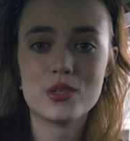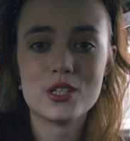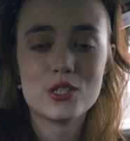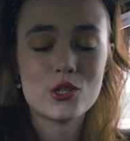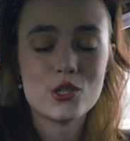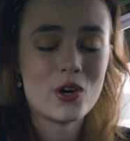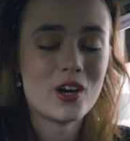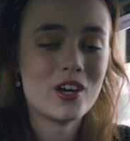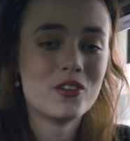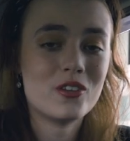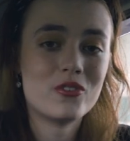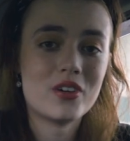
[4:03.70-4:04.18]
with
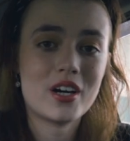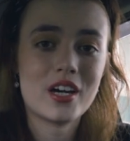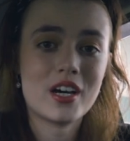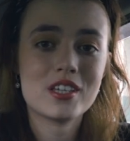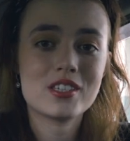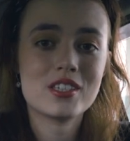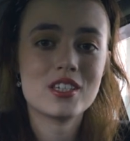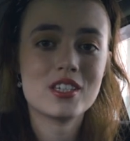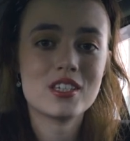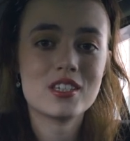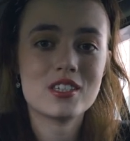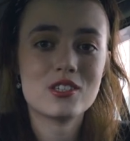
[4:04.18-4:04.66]
your
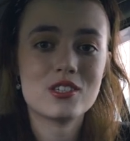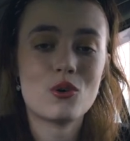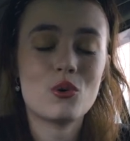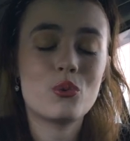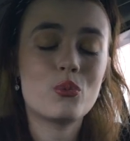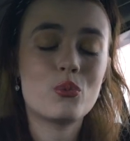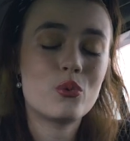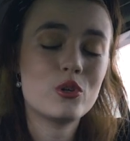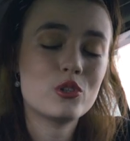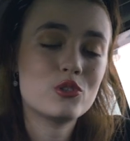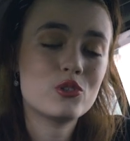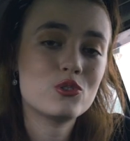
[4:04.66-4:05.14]
advices on
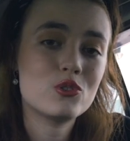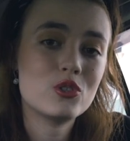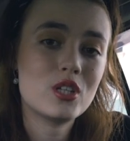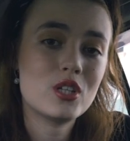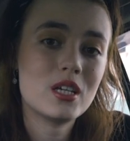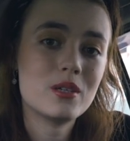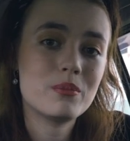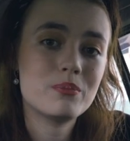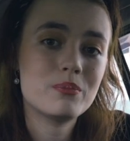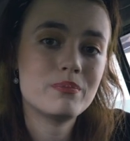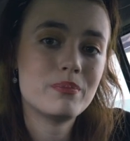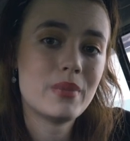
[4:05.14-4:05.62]
what should
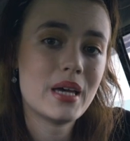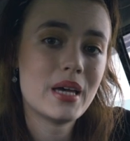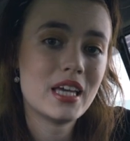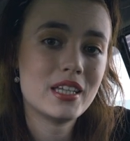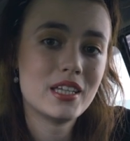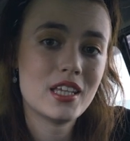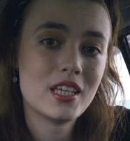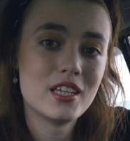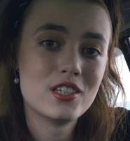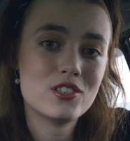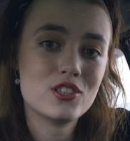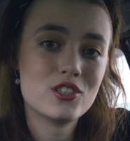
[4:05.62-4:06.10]
I pay
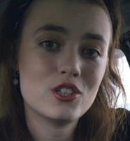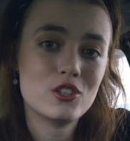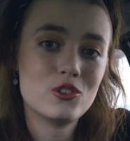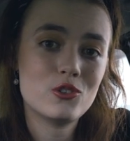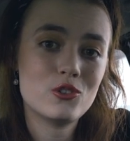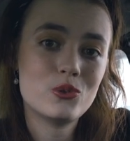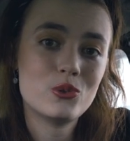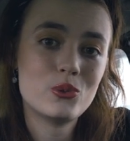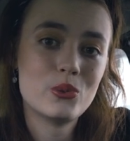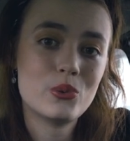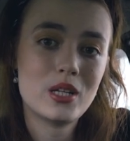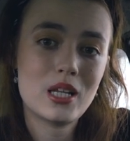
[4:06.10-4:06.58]
attention
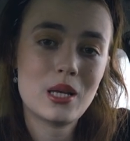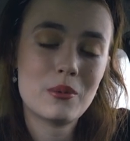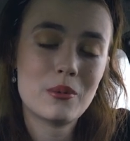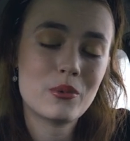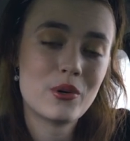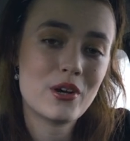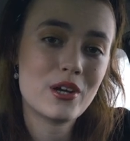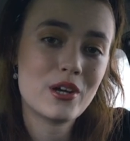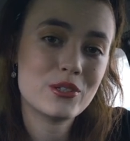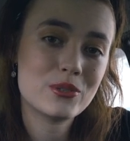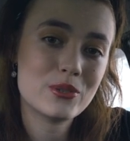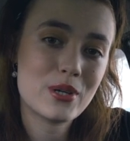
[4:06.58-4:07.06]
to when I'm
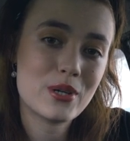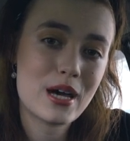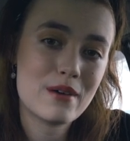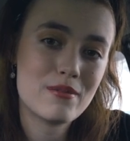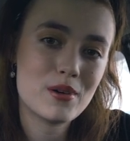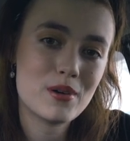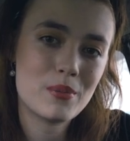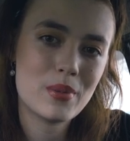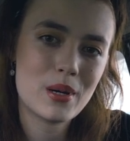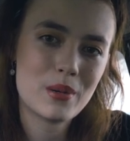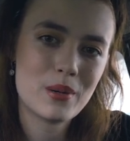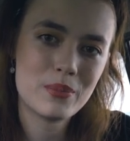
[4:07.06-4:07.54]
going to have
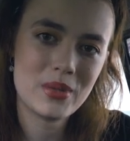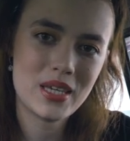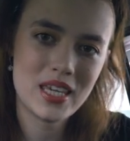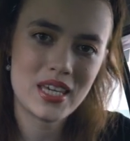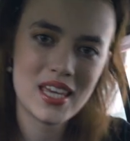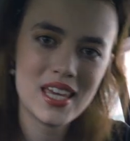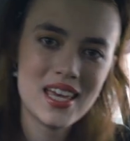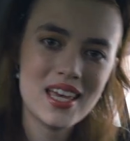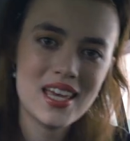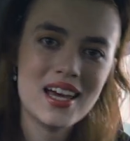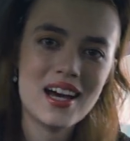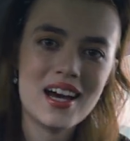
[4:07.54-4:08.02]
a
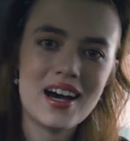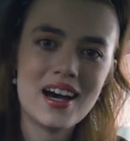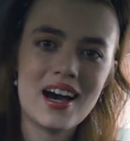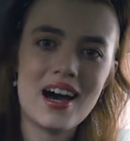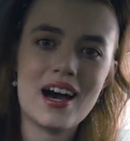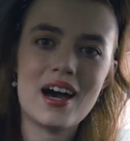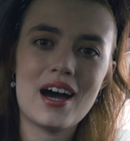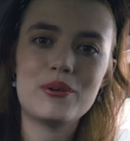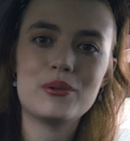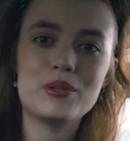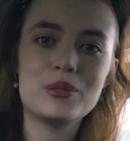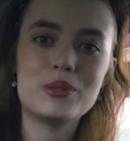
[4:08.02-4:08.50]
puppy.
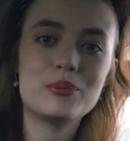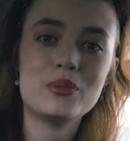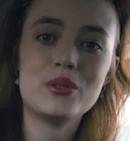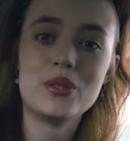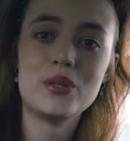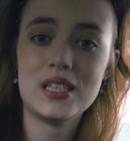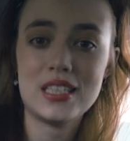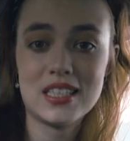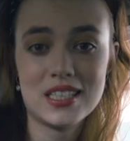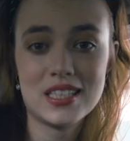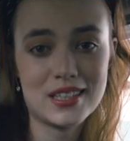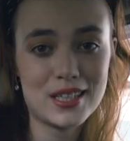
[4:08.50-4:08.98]
I will be
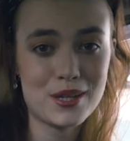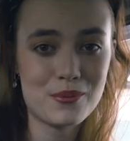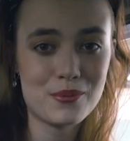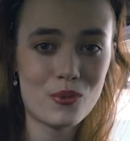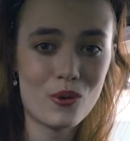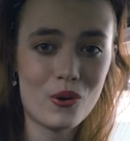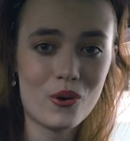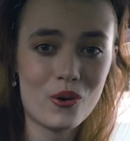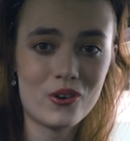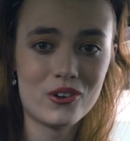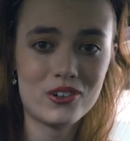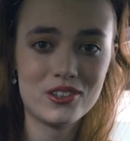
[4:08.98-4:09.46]
reading them
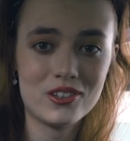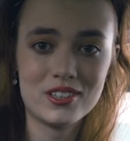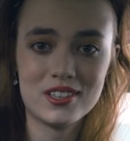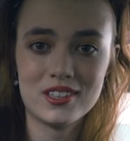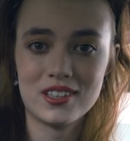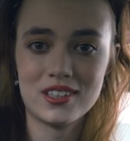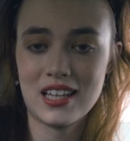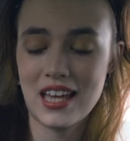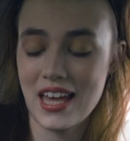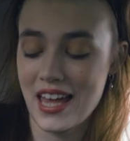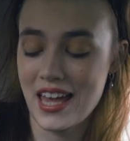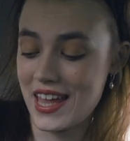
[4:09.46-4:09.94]
all,
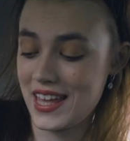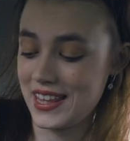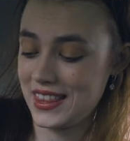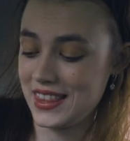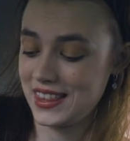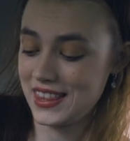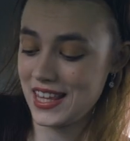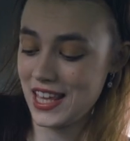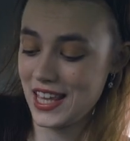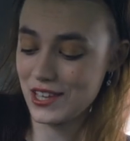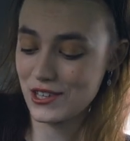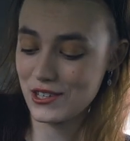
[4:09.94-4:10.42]
and
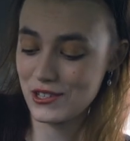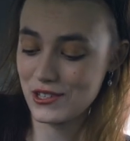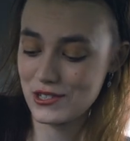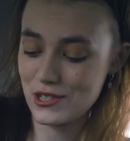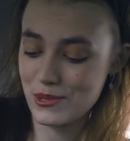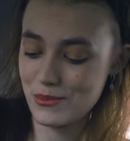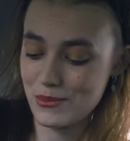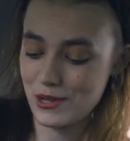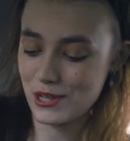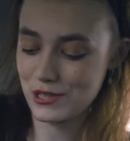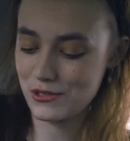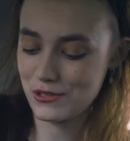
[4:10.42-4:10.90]
thank you
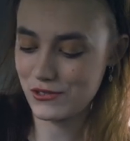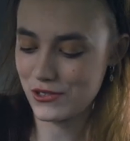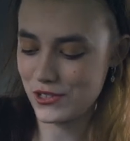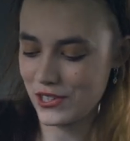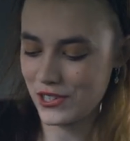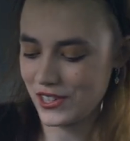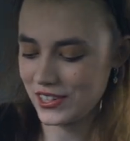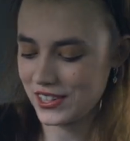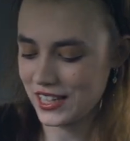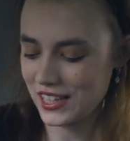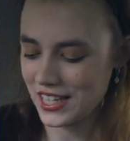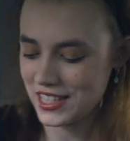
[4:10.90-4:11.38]
so much for
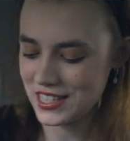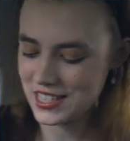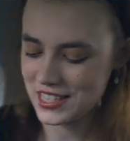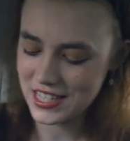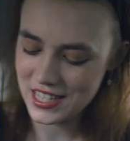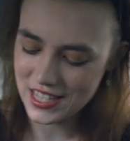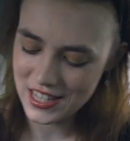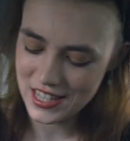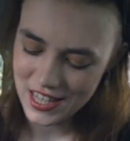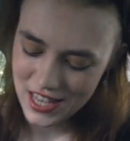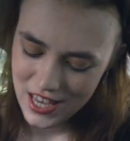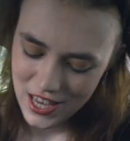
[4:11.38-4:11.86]
your
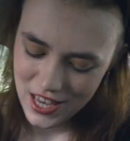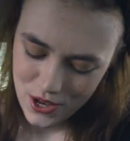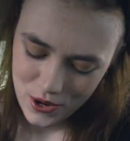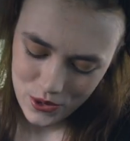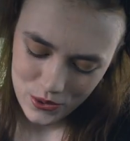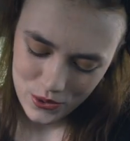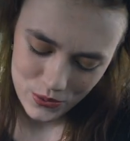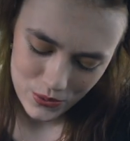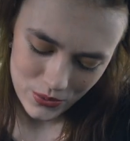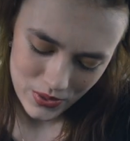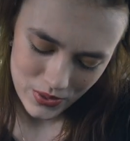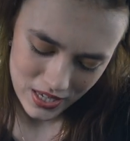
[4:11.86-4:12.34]
attention.
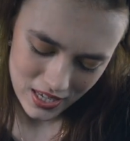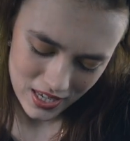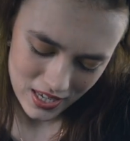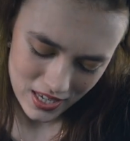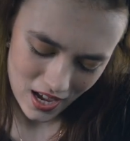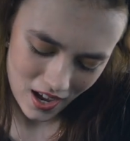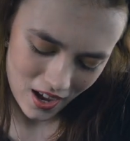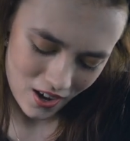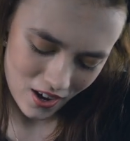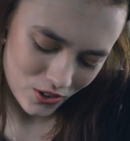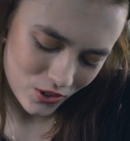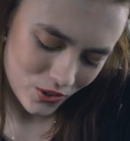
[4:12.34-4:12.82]
We
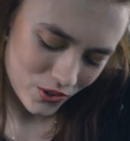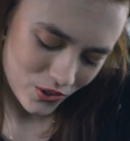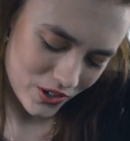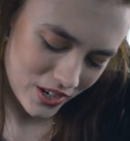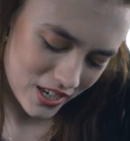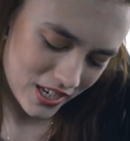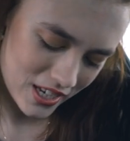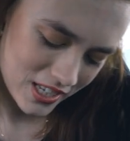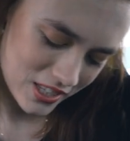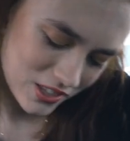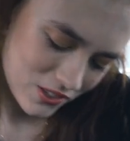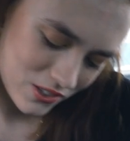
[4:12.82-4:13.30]
are
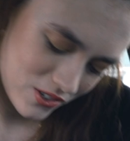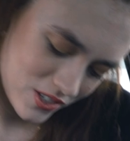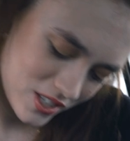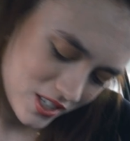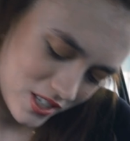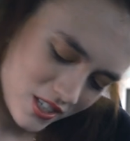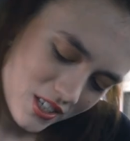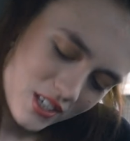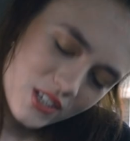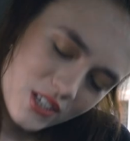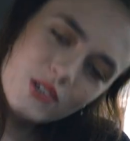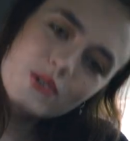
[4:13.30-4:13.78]
going to
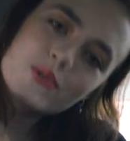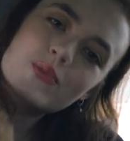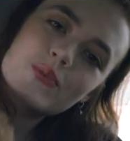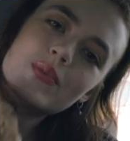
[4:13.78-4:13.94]
see you